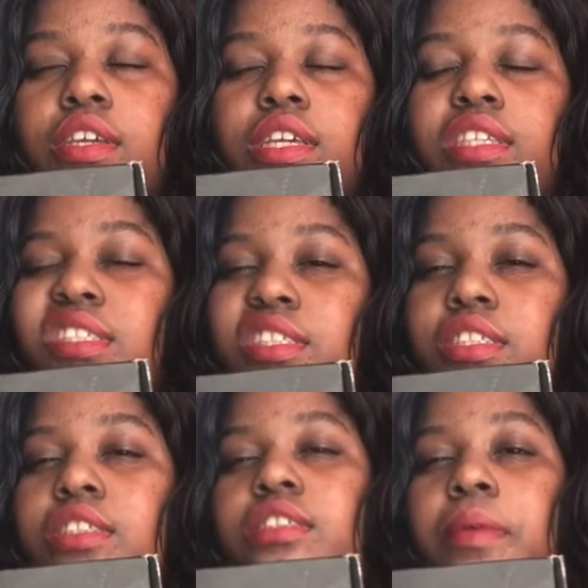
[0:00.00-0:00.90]

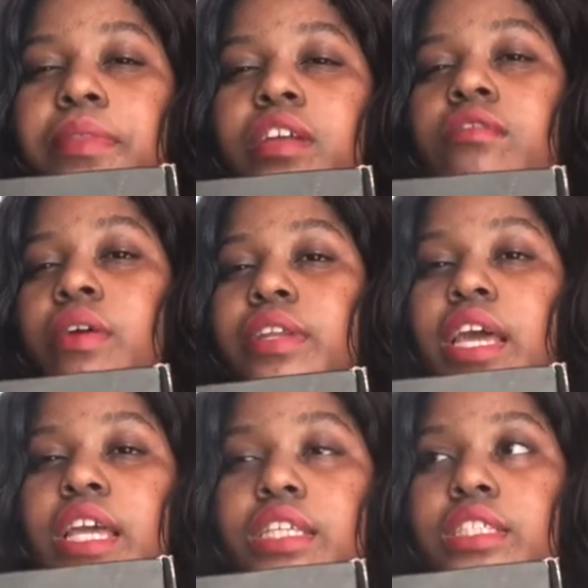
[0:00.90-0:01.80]
EC, something around that
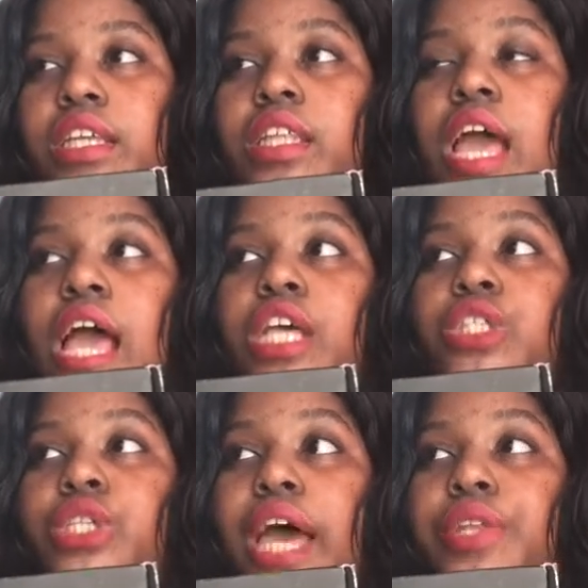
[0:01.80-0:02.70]
extent.
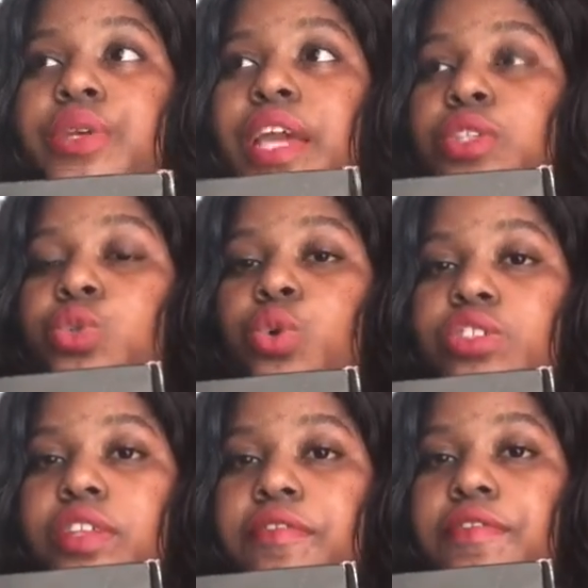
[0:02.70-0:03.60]
And you get
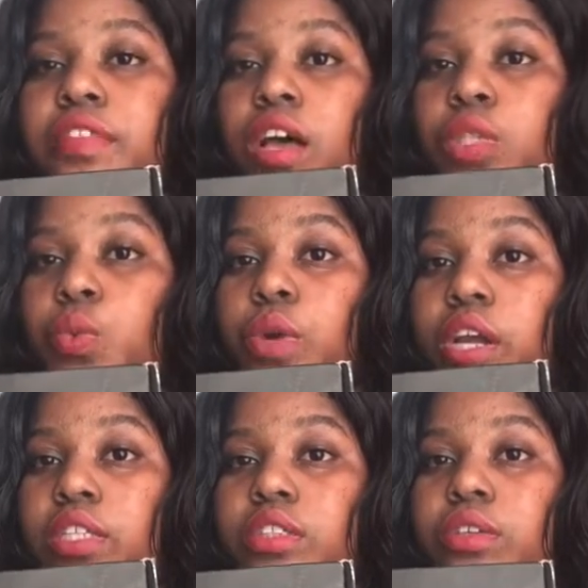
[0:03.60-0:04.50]
$250
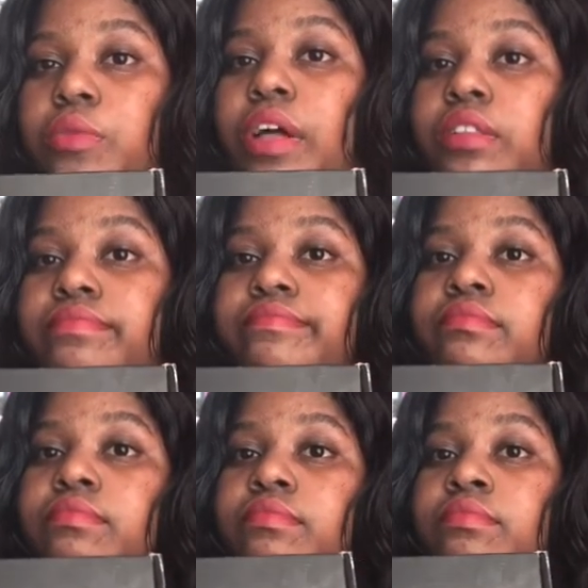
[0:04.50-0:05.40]
worth. Well,
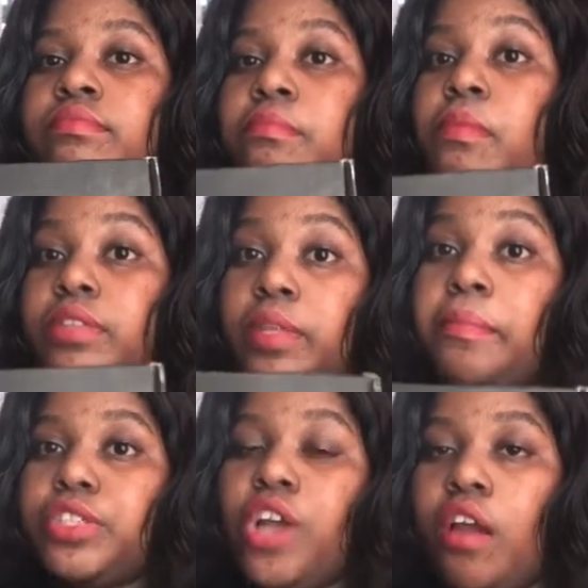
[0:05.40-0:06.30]
the
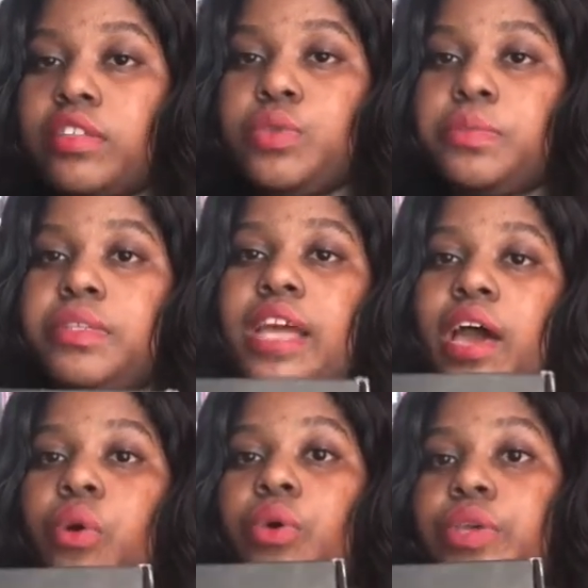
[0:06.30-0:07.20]
majority would be that,
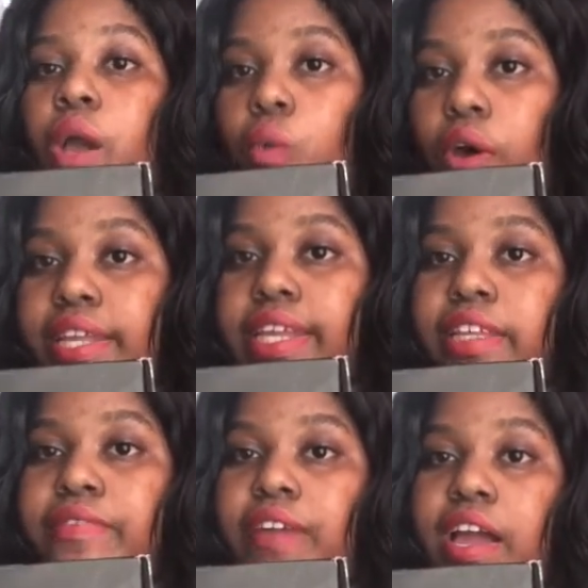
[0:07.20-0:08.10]
or you get
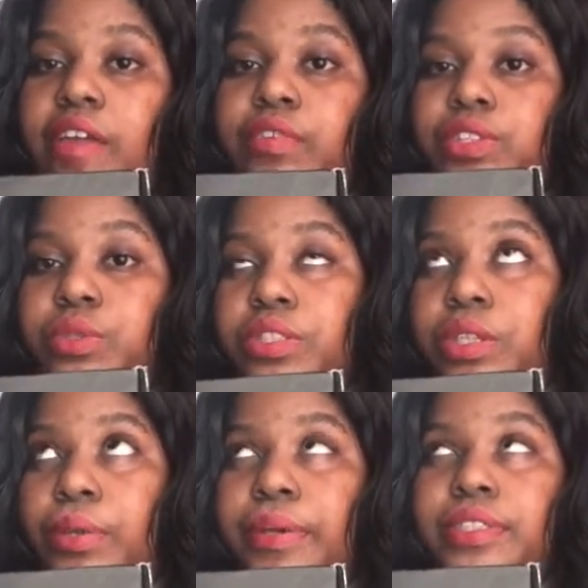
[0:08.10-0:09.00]
185, which was the
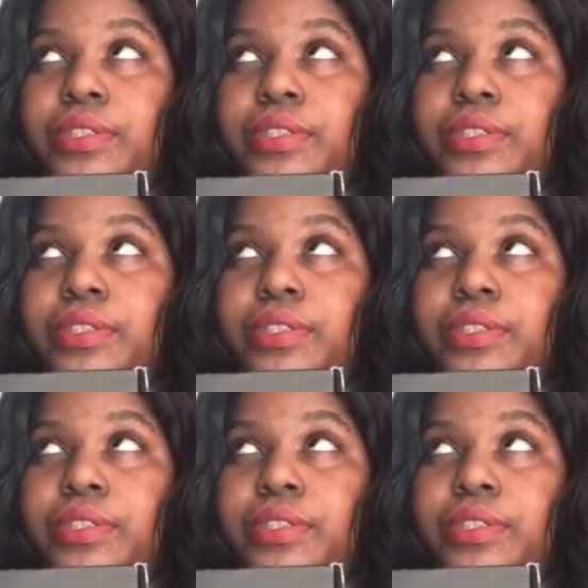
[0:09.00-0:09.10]
lowest.